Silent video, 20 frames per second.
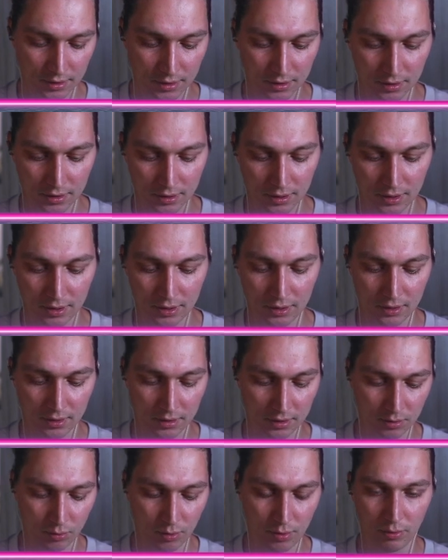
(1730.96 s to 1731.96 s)

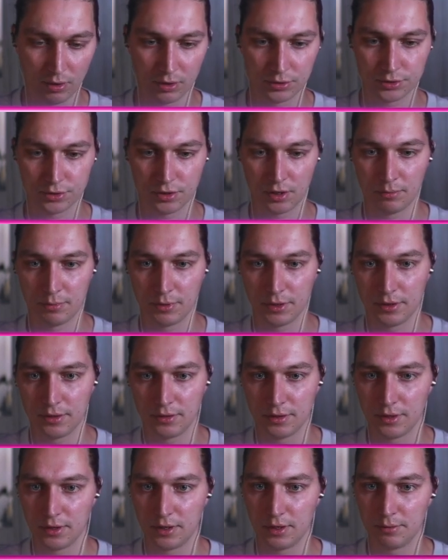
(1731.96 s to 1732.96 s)
we want to open
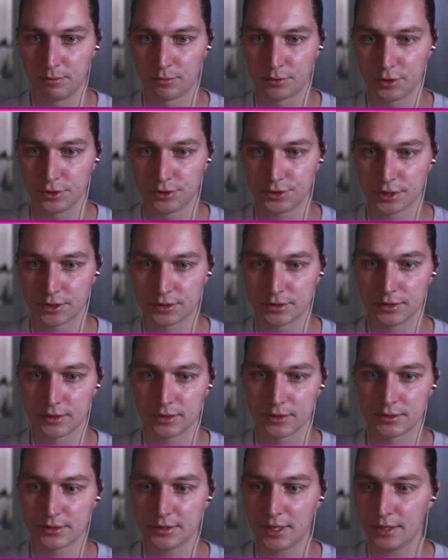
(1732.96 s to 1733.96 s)
project
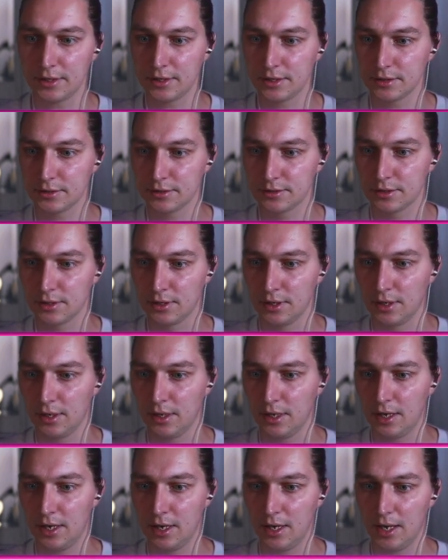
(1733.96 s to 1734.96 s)
settings,
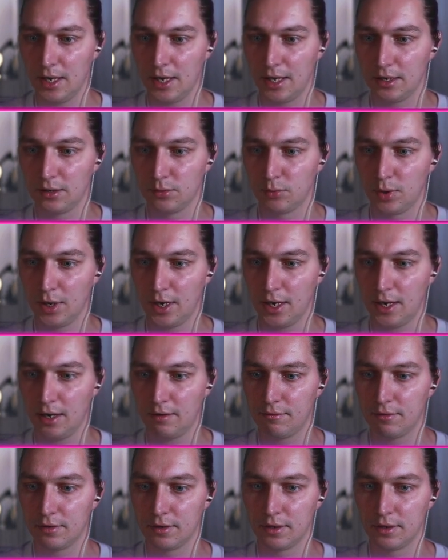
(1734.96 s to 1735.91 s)
and we have